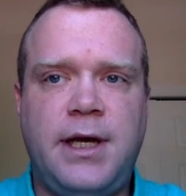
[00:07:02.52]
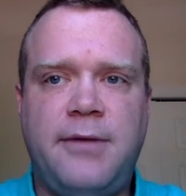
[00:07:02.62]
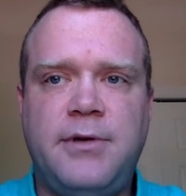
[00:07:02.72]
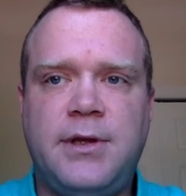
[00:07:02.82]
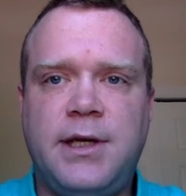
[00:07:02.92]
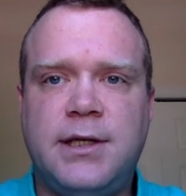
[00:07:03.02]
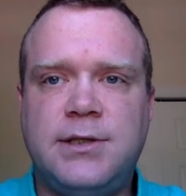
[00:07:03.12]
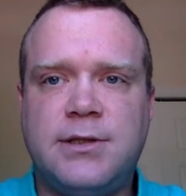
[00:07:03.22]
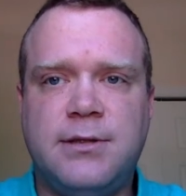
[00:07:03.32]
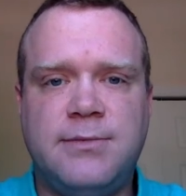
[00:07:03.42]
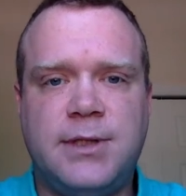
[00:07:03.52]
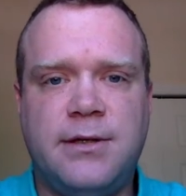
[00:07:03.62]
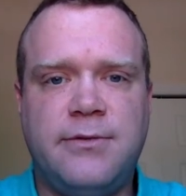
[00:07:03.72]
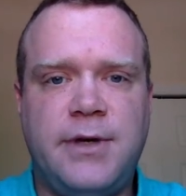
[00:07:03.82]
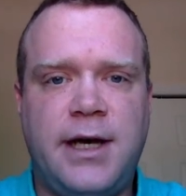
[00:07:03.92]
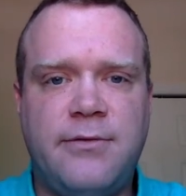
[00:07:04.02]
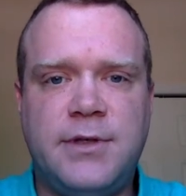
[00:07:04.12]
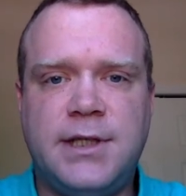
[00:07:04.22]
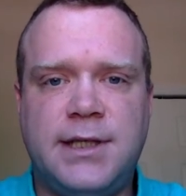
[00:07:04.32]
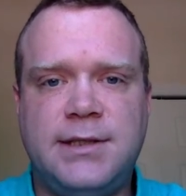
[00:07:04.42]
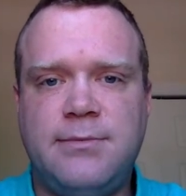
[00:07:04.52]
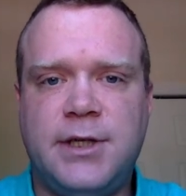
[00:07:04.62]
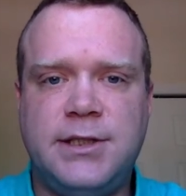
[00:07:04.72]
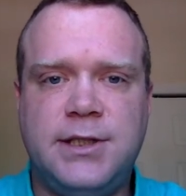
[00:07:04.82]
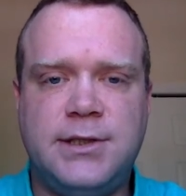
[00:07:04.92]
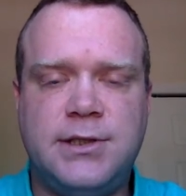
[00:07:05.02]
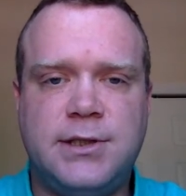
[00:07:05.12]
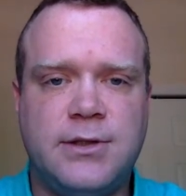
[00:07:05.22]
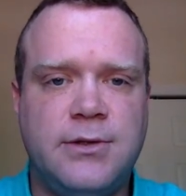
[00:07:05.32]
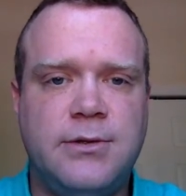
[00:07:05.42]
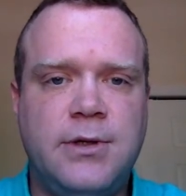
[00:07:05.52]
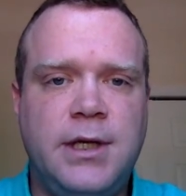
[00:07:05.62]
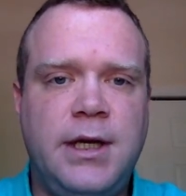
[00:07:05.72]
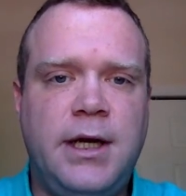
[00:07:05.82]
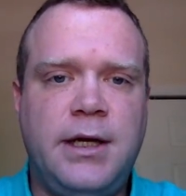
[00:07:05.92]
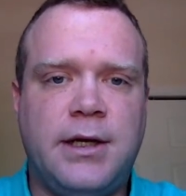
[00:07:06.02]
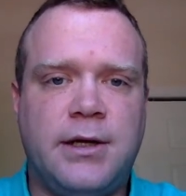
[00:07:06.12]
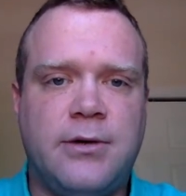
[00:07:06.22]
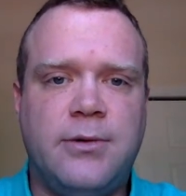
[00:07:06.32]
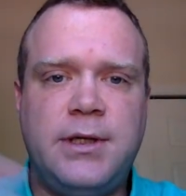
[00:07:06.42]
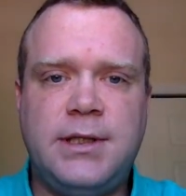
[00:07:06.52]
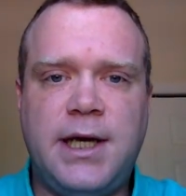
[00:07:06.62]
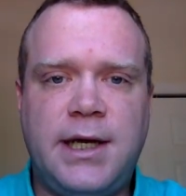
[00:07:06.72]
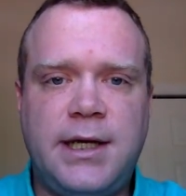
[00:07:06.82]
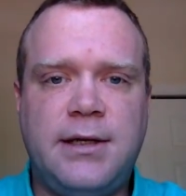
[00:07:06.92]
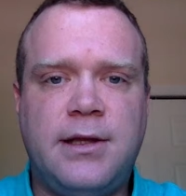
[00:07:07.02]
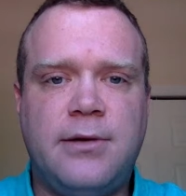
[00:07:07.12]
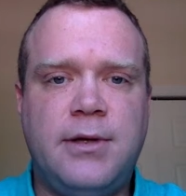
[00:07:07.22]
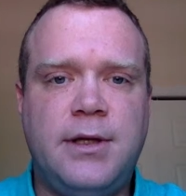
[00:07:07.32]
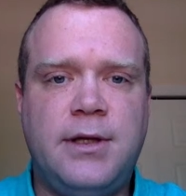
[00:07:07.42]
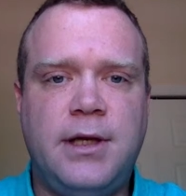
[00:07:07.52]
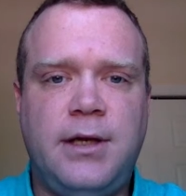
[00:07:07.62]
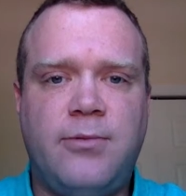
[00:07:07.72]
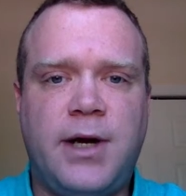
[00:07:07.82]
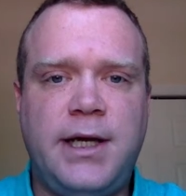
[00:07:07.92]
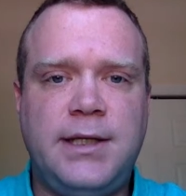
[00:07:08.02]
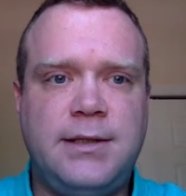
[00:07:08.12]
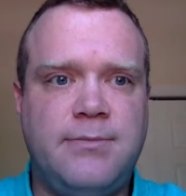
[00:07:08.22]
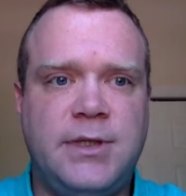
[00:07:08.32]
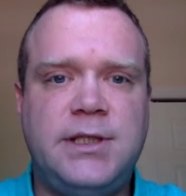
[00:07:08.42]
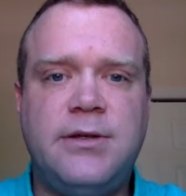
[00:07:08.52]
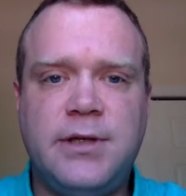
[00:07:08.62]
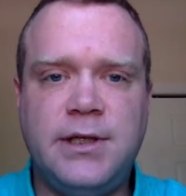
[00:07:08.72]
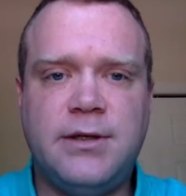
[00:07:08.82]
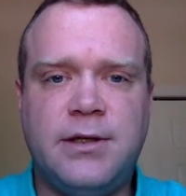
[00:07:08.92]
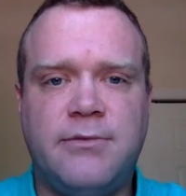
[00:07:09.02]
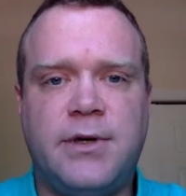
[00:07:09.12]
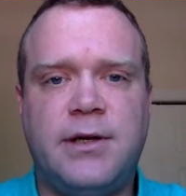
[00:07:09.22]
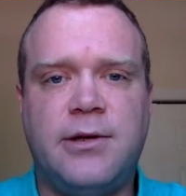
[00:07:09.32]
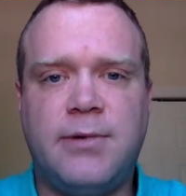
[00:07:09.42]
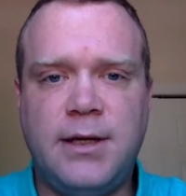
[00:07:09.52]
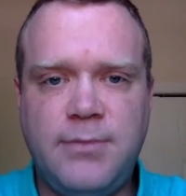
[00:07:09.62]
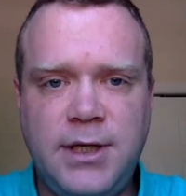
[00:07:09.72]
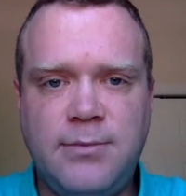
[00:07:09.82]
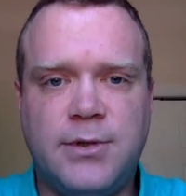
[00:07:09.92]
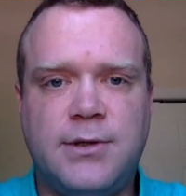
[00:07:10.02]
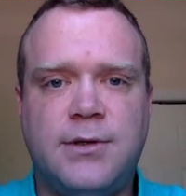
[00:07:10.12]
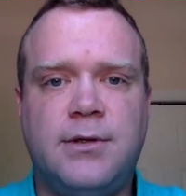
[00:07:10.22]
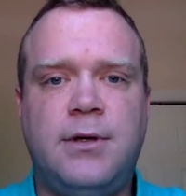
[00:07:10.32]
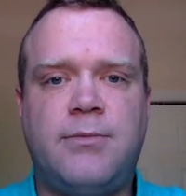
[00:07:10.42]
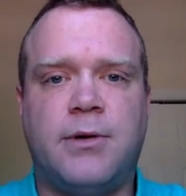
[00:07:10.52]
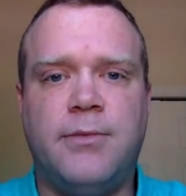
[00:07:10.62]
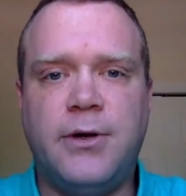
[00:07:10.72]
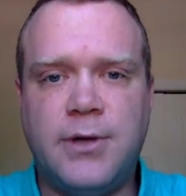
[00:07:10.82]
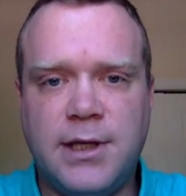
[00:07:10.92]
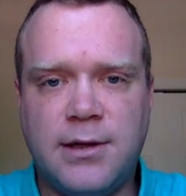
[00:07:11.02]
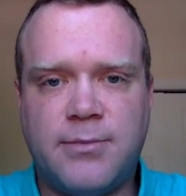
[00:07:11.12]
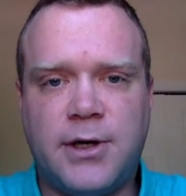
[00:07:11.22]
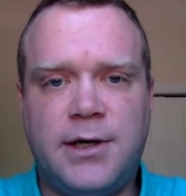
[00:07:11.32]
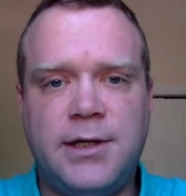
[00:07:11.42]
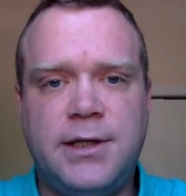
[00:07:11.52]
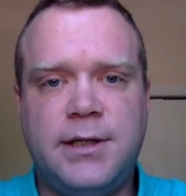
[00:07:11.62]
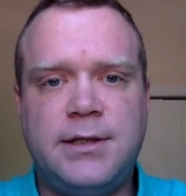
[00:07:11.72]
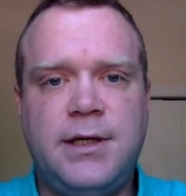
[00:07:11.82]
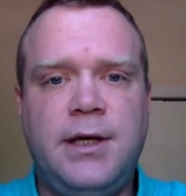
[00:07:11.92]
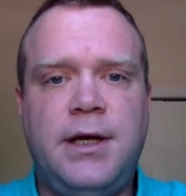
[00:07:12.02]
everything in terms of advertising budgets to, getting the right material in front of the right people, promoting the product,